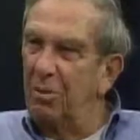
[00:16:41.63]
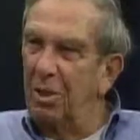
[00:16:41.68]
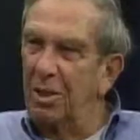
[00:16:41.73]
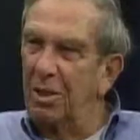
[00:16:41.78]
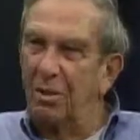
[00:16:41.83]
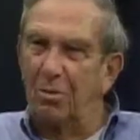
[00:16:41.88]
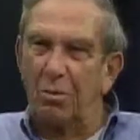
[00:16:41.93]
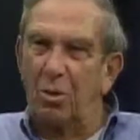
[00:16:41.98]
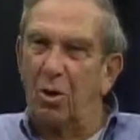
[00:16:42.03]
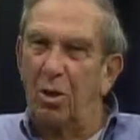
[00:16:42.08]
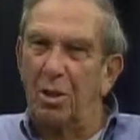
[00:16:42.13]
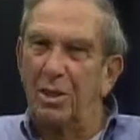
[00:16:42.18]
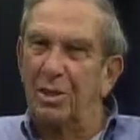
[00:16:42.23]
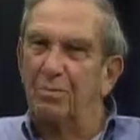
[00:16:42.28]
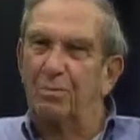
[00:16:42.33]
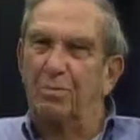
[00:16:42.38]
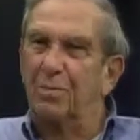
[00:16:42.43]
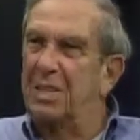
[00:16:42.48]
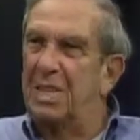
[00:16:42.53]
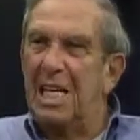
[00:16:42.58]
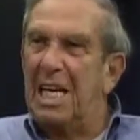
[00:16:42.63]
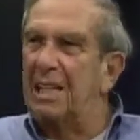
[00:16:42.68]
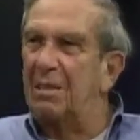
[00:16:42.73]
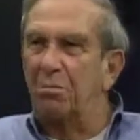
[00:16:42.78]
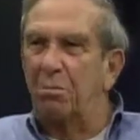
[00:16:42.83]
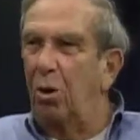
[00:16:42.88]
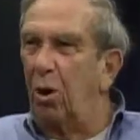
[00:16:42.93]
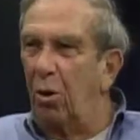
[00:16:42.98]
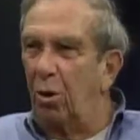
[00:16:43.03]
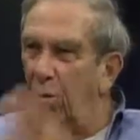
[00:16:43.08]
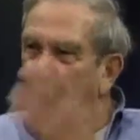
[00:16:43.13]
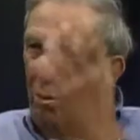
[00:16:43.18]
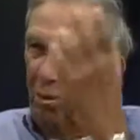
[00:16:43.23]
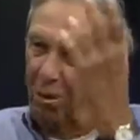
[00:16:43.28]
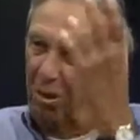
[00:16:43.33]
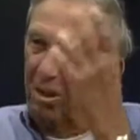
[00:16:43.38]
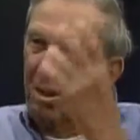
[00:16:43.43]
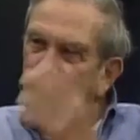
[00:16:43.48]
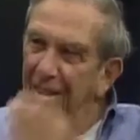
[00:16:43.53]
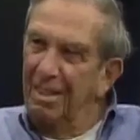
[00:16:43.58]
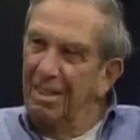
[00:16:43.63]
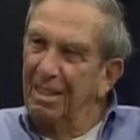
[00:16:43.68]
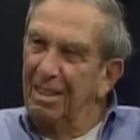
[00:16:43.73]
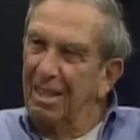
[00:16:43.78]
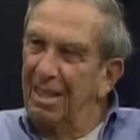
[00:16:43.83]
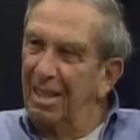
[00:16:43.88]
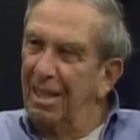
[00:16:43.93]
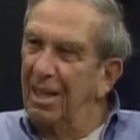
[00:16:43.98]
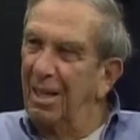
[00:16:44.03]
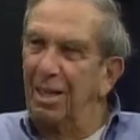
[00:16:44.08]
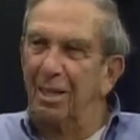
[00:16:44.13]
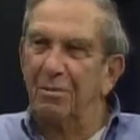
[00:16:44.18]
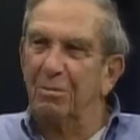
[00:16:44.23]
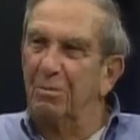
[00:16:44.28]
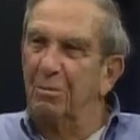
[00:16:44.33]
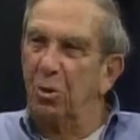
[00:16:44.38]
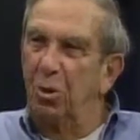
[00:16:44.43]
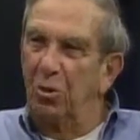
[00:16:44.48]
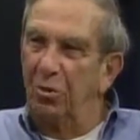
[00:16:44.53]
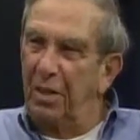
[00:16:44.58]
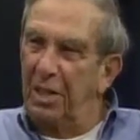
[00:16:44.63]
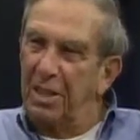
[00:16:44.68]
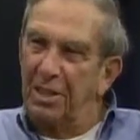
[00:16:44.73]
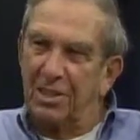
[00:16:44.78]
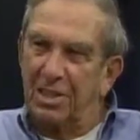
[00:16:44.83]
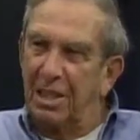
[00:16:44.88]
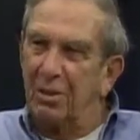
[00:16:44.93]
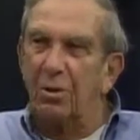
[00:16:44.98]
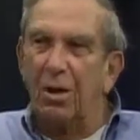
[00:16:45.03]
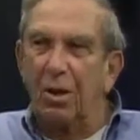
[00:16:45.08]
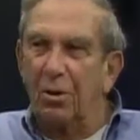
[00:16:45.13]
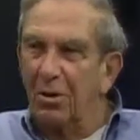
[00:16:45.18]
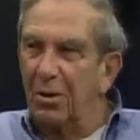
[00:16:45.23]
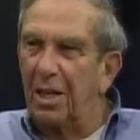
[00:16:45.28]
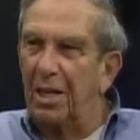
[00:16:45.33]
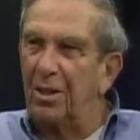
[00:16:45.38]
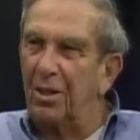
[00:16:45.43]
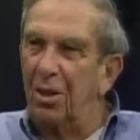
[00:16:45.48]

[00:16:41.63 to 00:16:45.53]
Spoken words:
with all the tentpole movies and all